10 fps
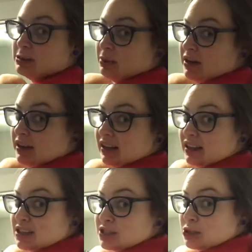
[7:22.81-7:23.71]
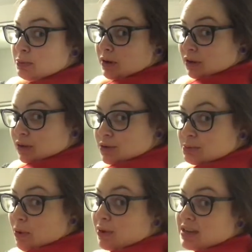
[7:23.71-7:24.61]
to put it in like this super loose
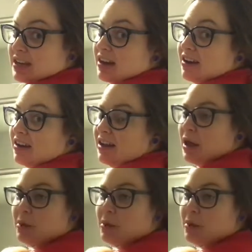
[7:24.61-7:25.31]
ponytail